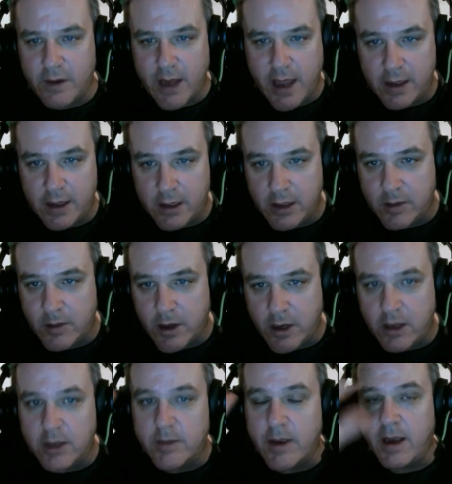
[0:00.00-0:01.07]
hanging on the wall
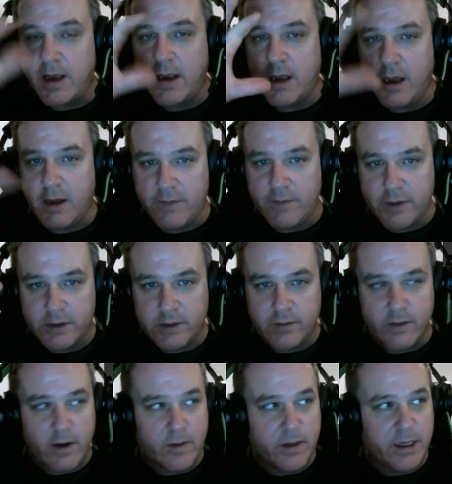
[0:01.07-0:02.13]
in the back office. We've
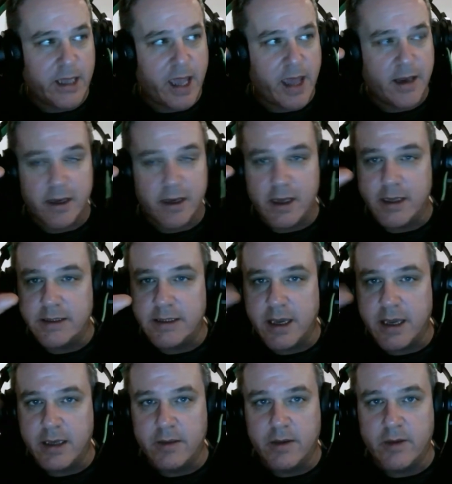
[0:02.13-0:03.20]
already canonized
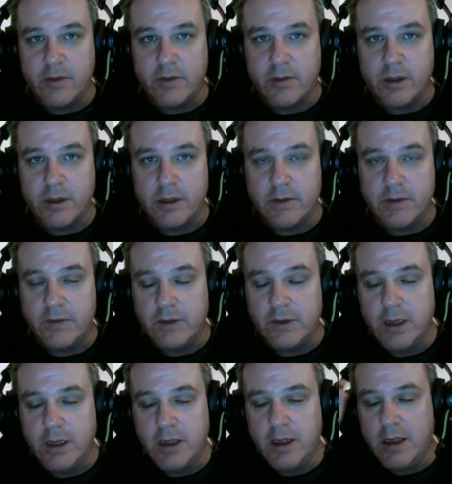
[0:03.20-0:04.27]
that or whatever the word is.
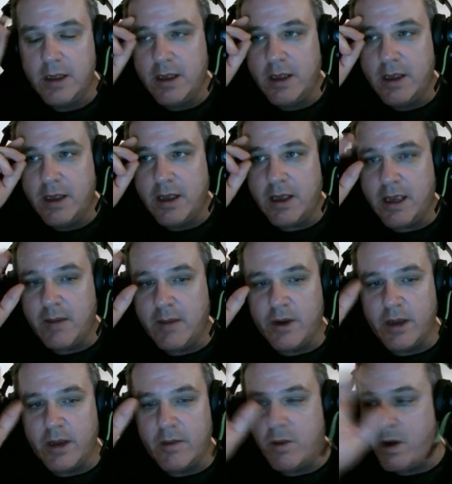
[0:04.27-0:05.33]
And
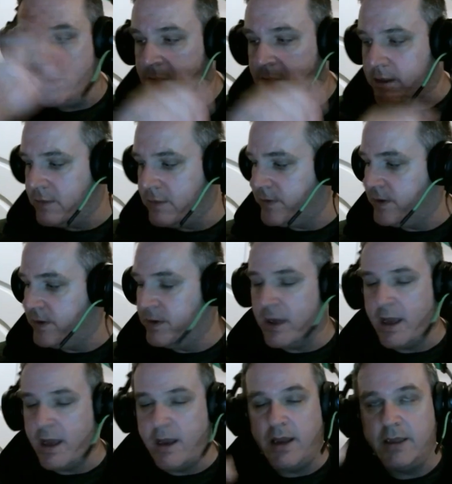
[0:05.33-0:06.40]
what I wanted to do for you
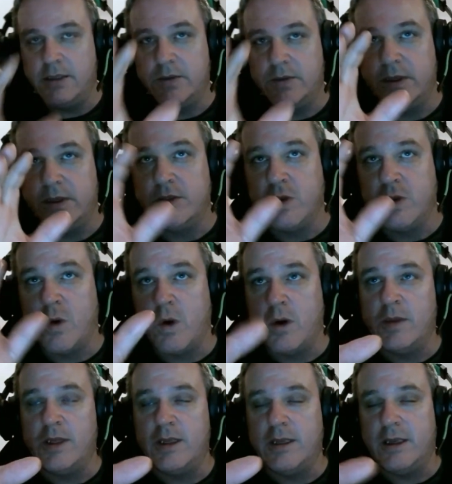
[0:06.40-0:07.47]
guys was
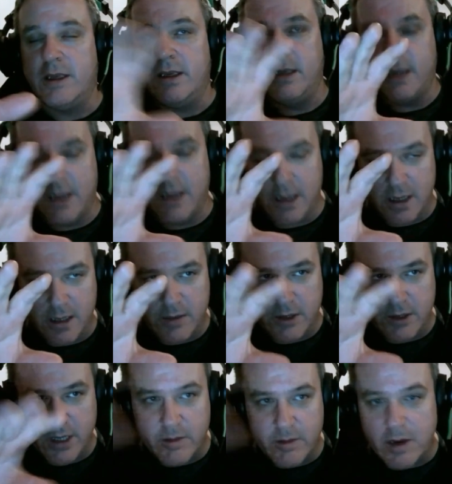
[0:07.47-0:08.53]
normally um, you
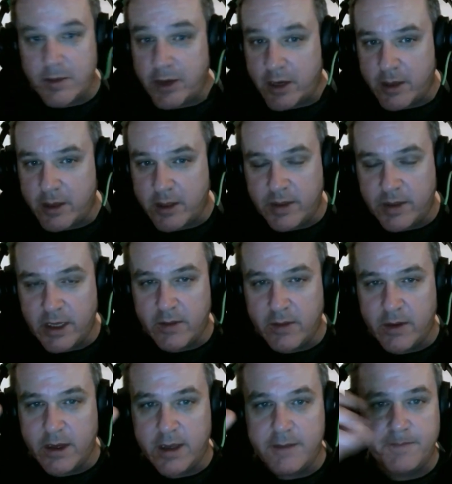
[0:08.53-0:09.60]
get a webinar replay,
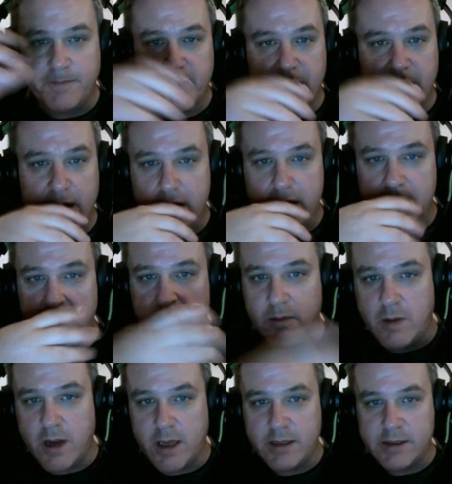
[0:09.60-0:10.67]
right? And you got to
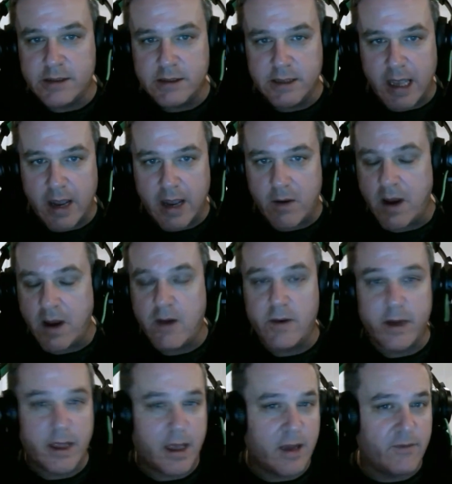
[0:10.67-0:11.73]
watch the hour, hour and
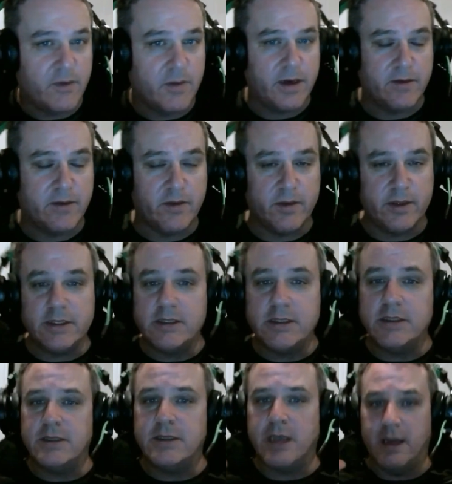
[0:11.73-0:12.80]
a half or whatever. But this
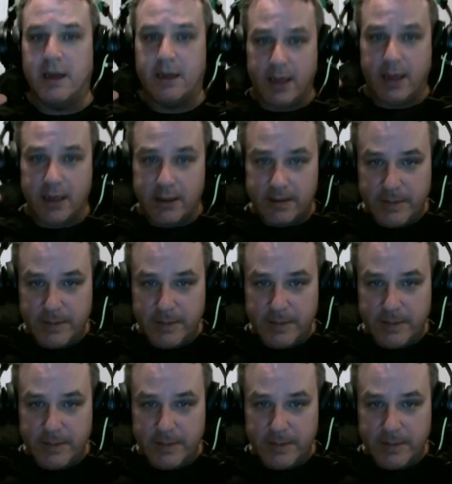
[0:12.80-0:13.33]
is kind of like